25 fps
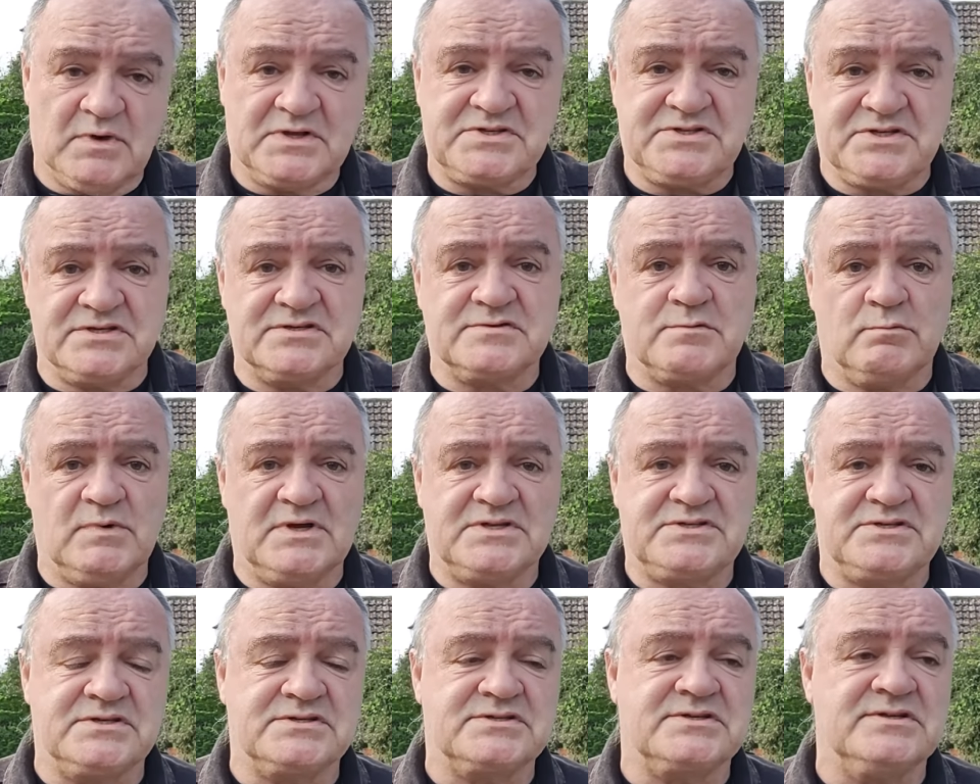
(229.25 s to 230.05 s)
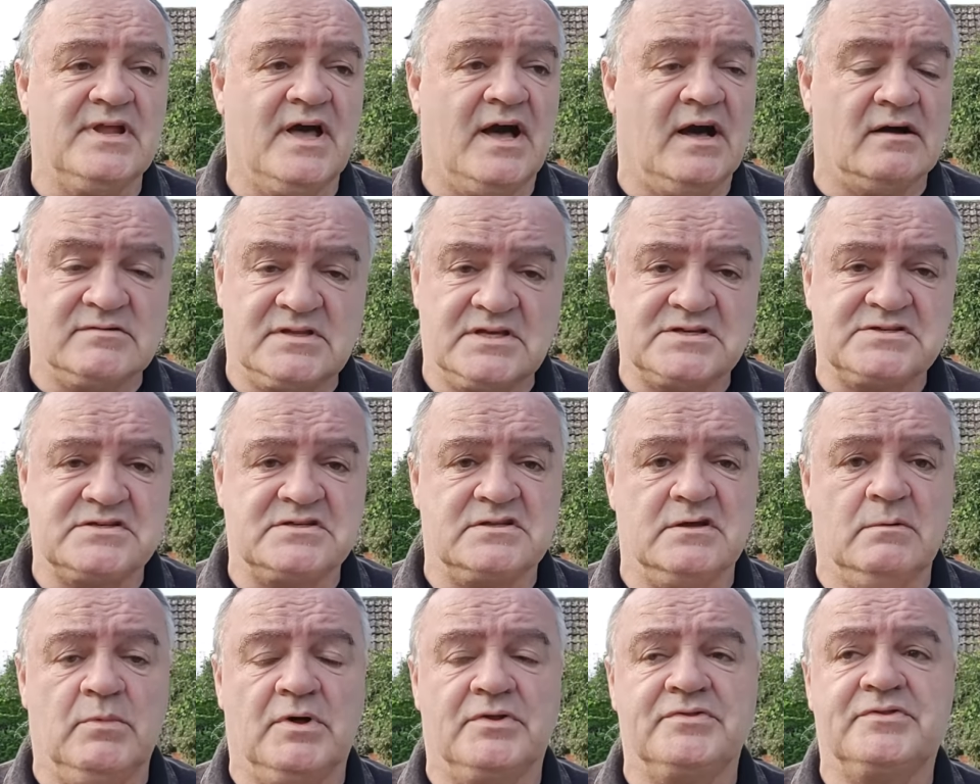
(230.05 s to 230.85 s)
which is now, this
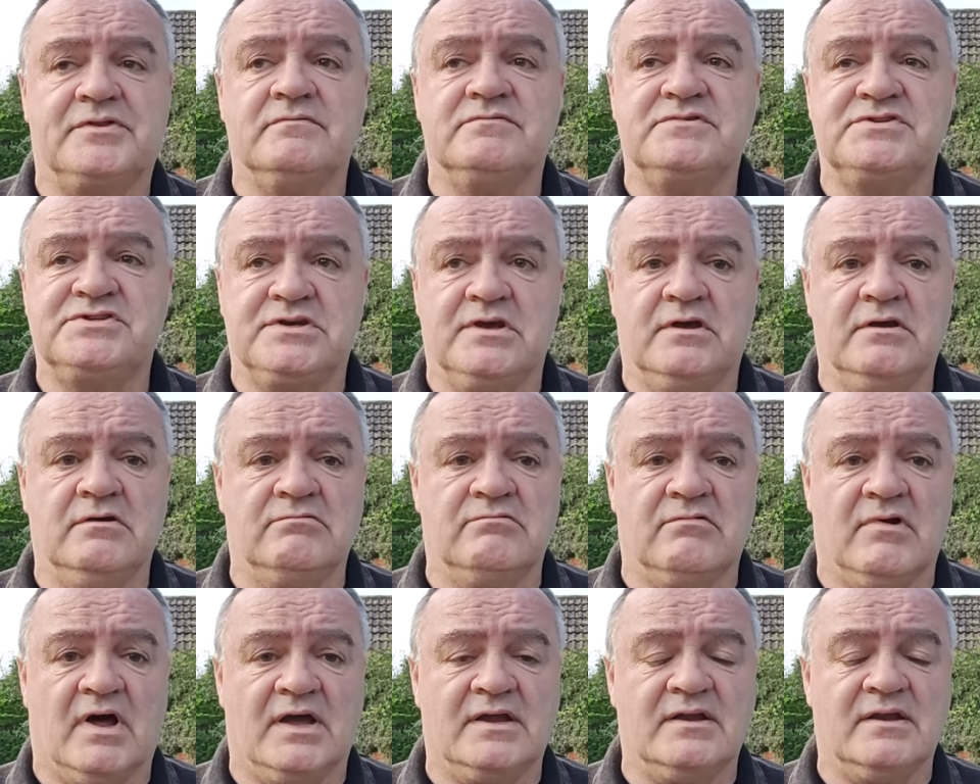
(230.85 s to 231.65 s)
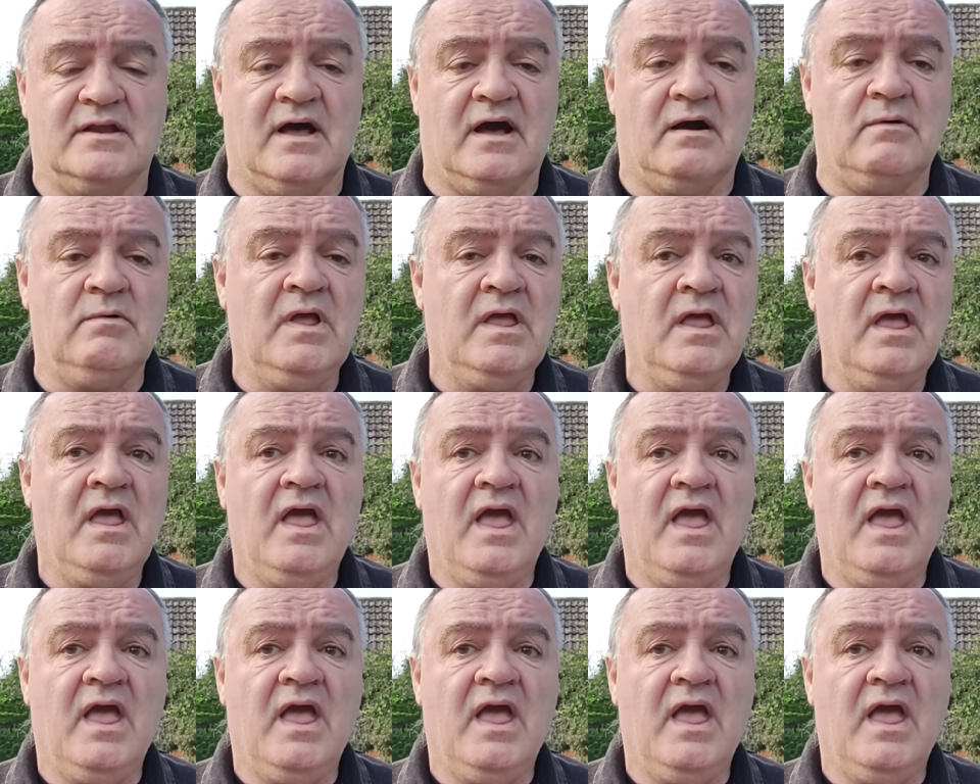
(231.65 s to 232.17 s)
is the month of June right now,